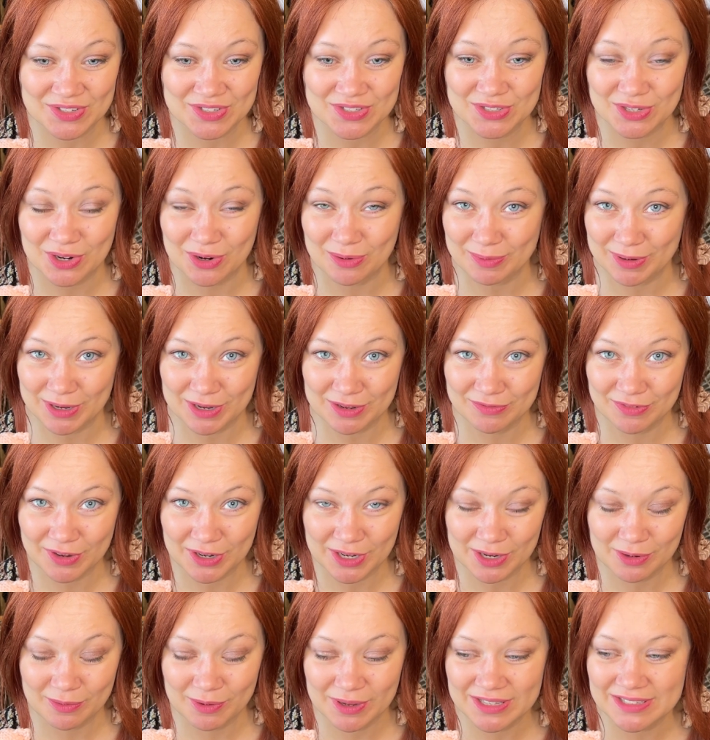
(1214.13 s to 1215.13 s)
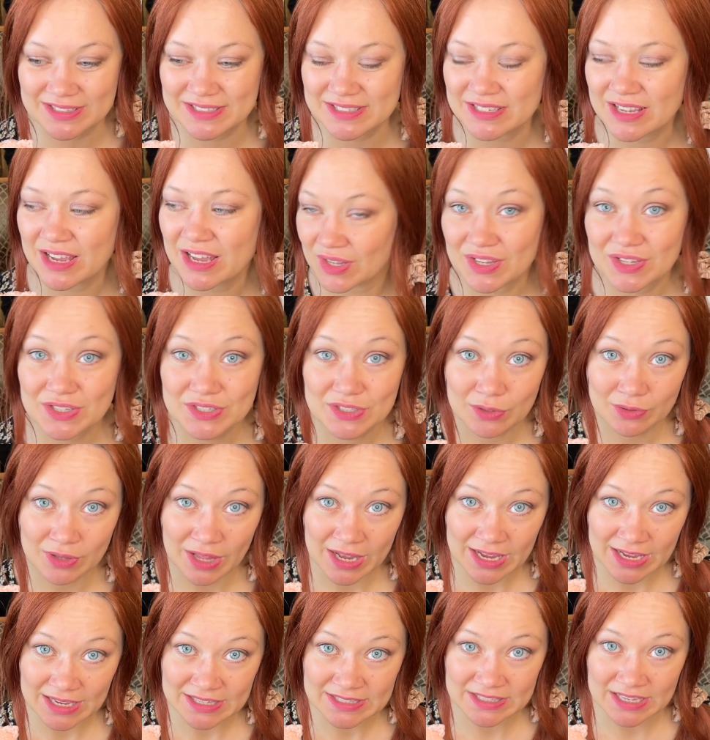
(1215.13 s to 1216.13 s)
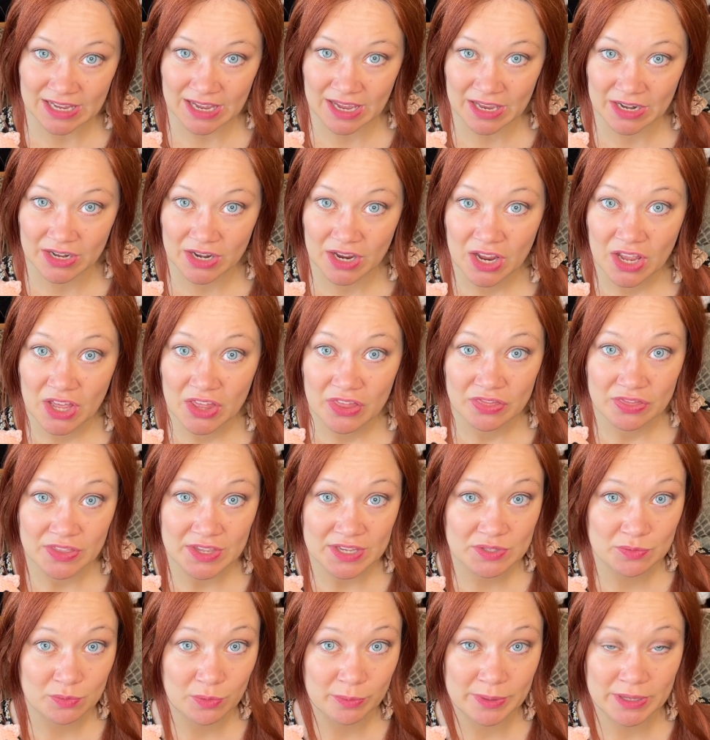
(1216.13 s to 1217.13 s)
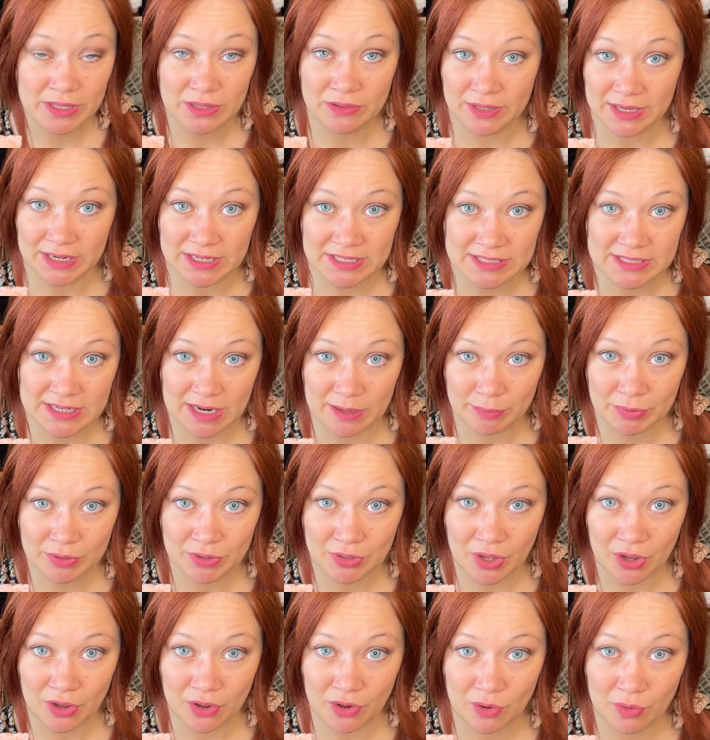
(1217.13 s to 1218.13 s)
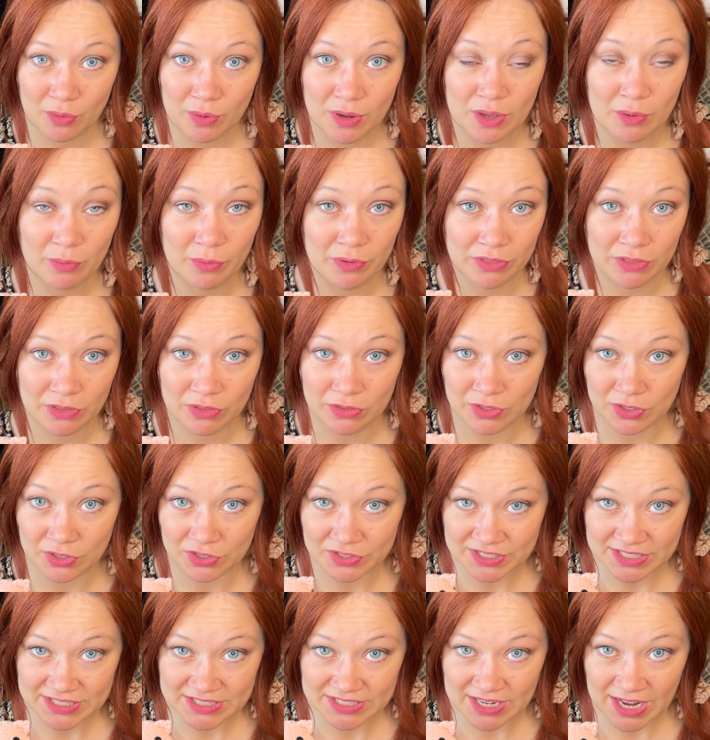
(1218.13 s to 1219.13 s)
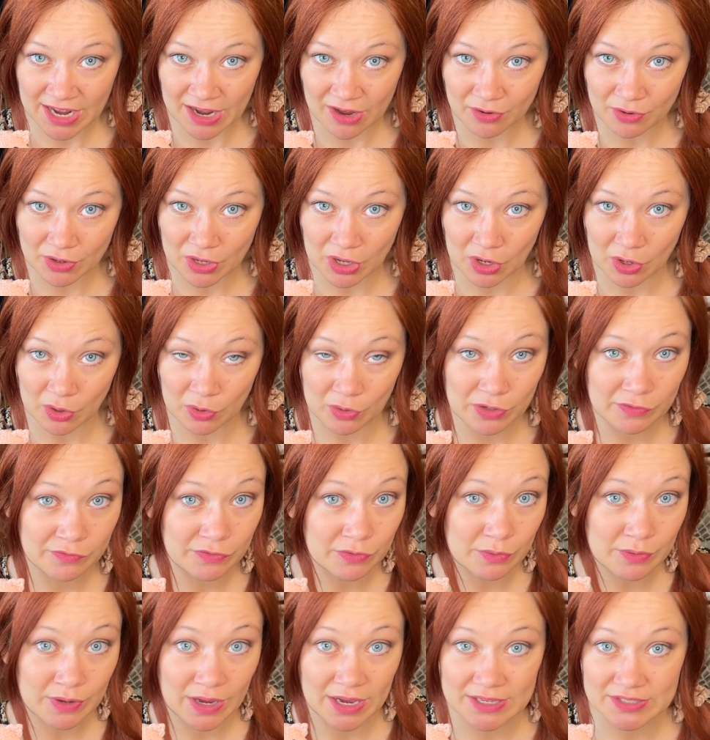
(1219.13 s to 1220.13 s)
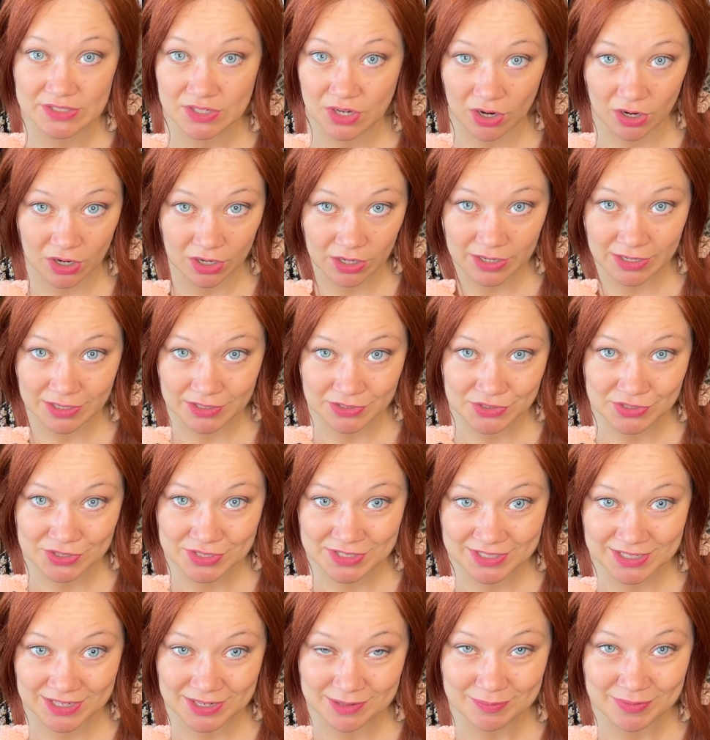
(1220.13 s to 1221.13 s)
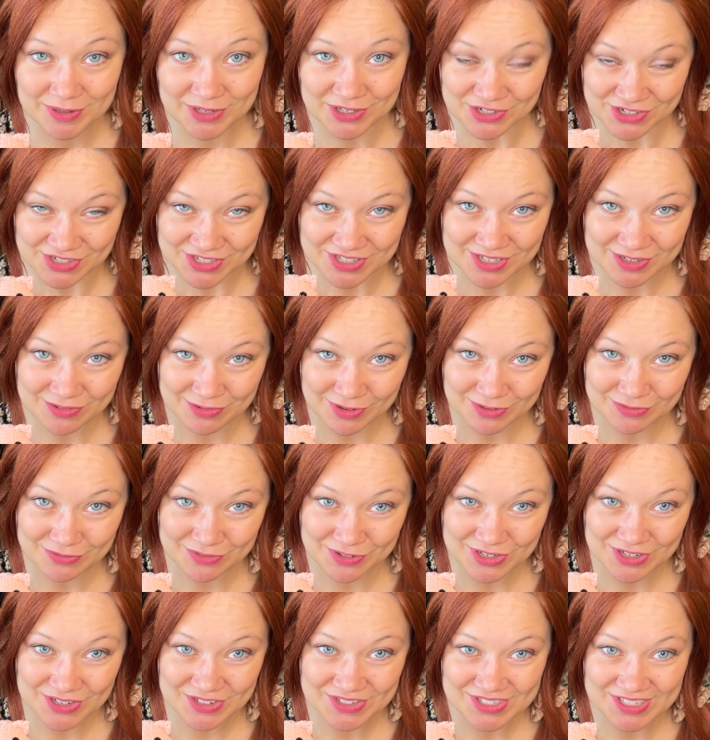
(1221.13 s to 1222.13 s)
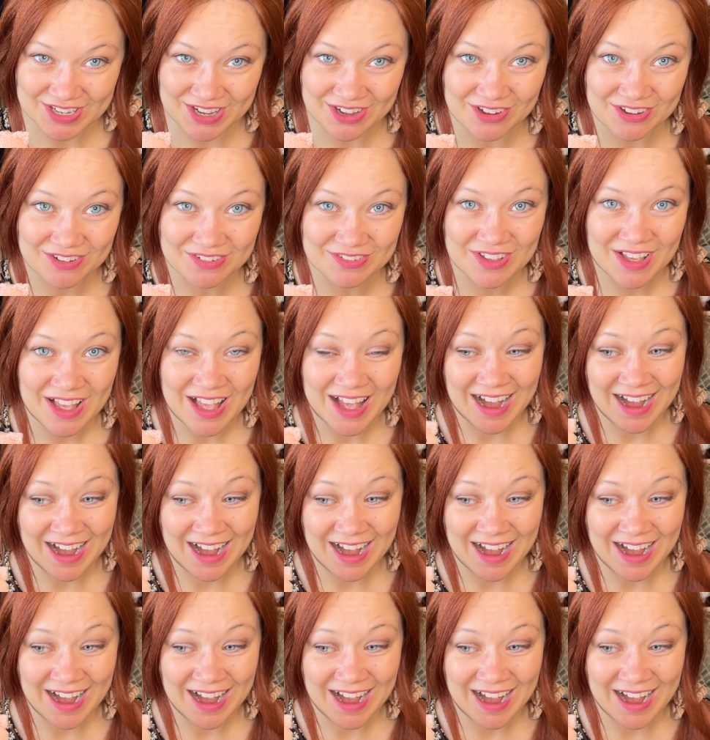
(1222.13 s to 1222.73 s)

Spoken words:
so many funny ones. So like I said, this will be linked down below with a little discount code if you guys are interested in purchasing one for yourself.